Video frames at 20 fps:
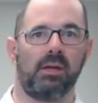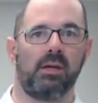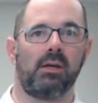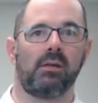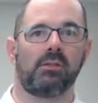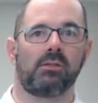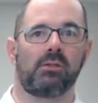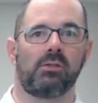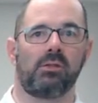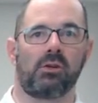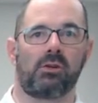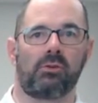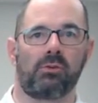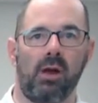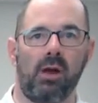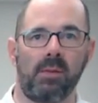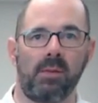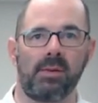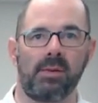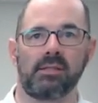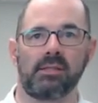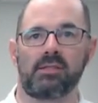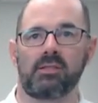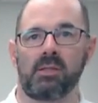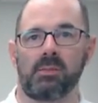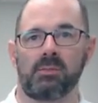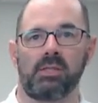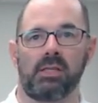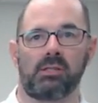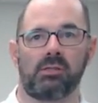So the grommet is
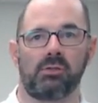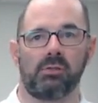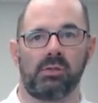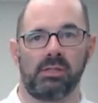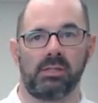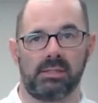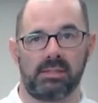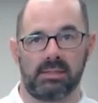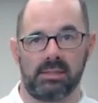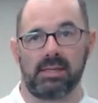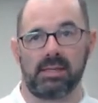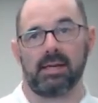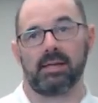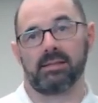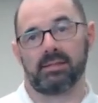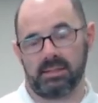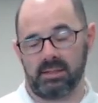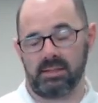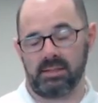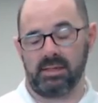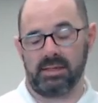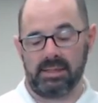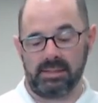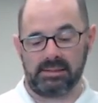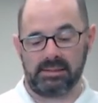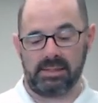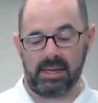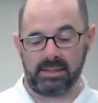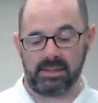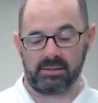subject to
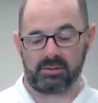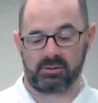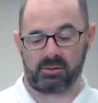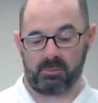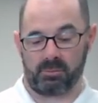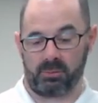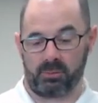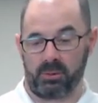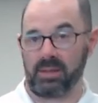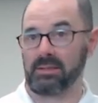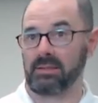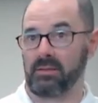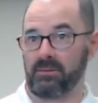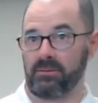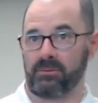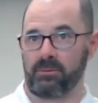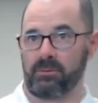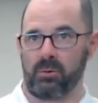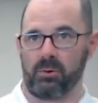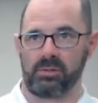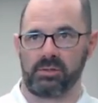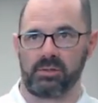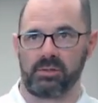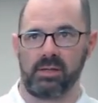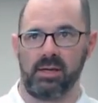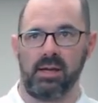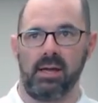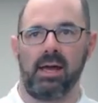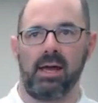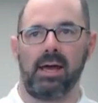intense compressive
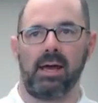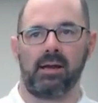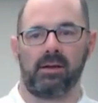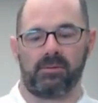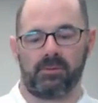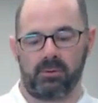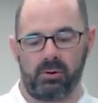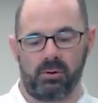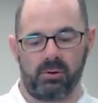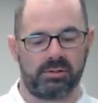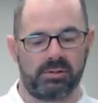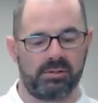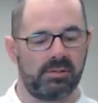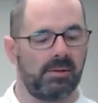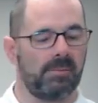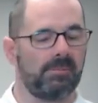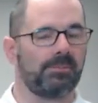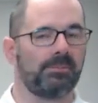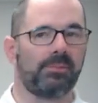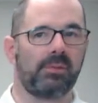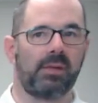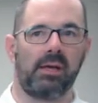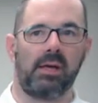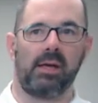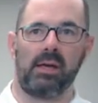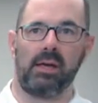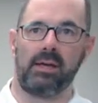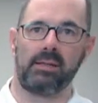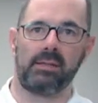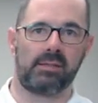force, and of course
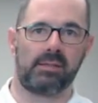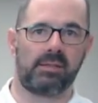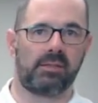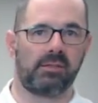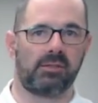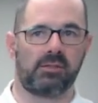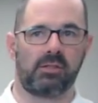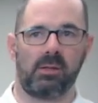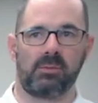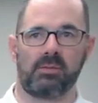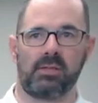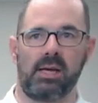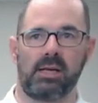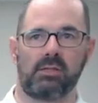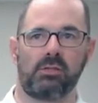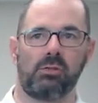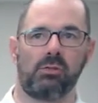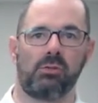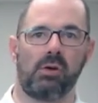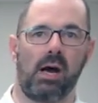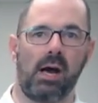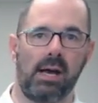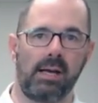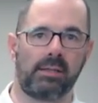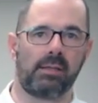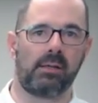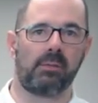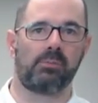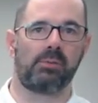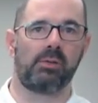is subject to high
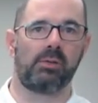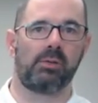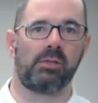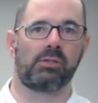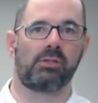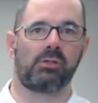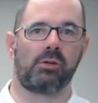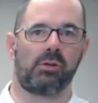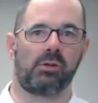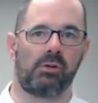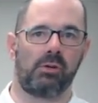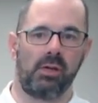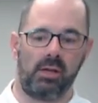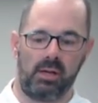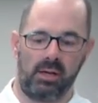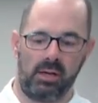temperature.